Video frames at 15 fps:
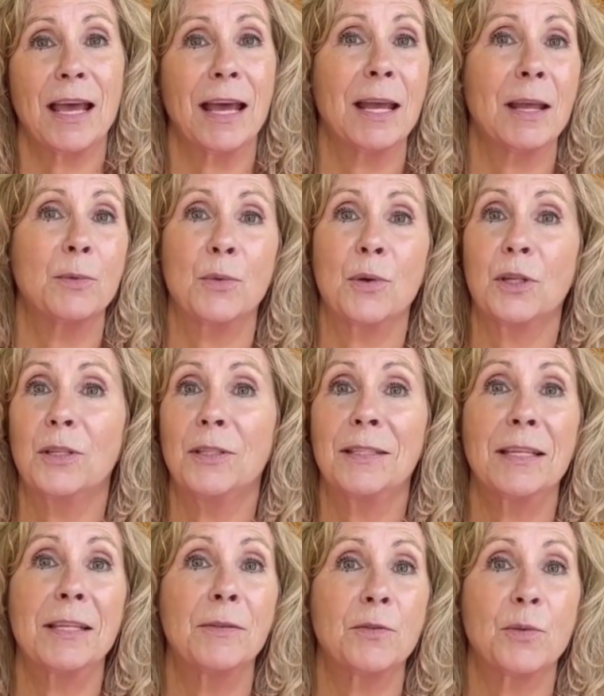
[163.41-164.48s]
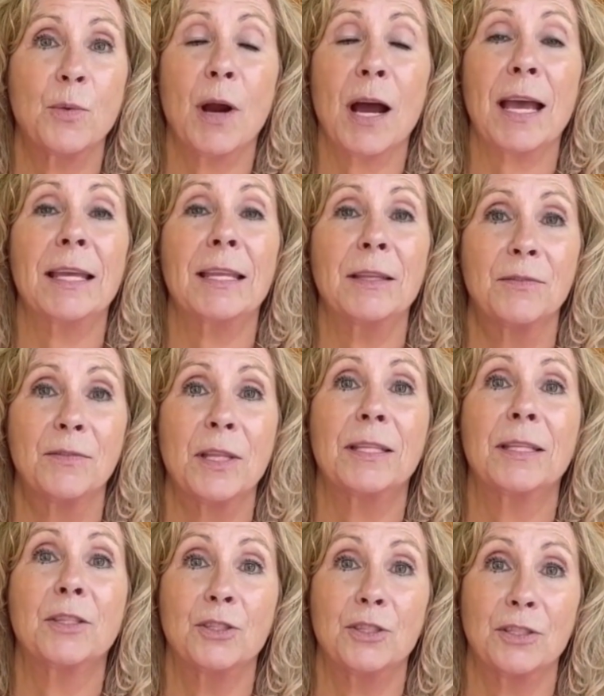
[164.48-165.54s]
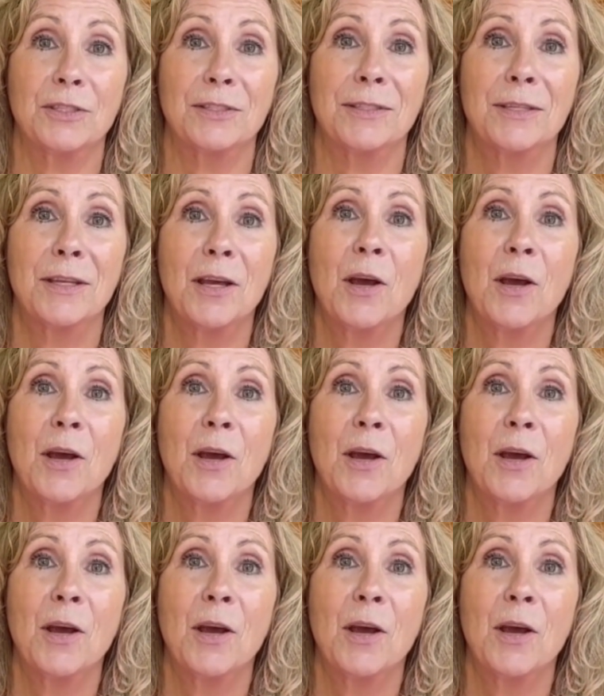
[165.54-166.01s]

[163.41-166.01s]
and works in a variety of conditions.